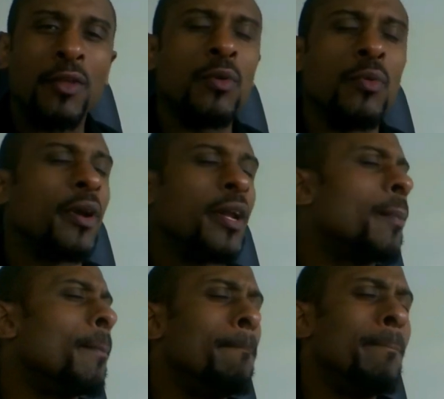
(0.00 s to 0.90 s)
that you got it
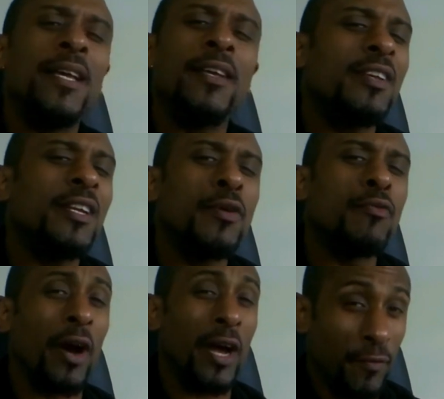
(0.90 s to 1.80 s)
amazingly
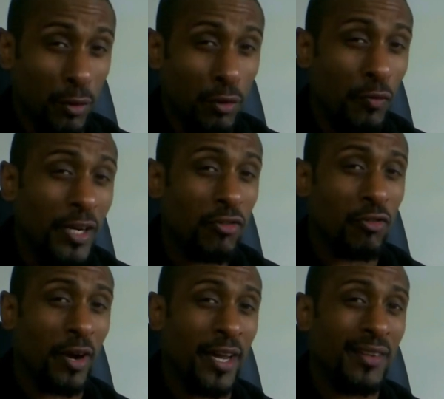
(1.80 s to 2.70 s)
right for three
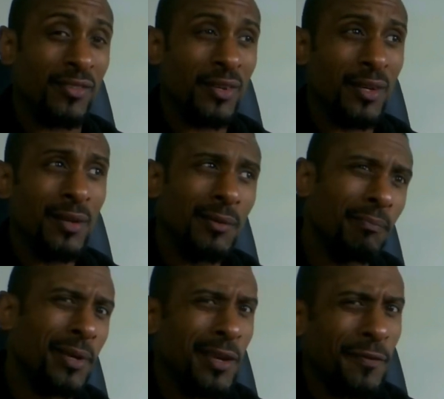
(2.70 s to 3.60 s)
strides,
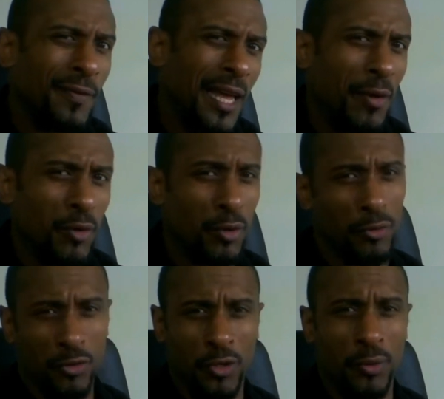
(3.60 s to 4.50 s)
but you floundered
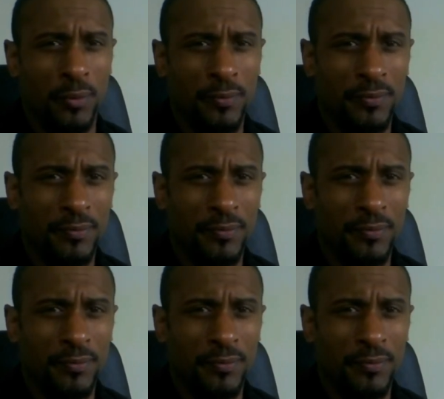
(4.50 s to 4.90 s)
on two.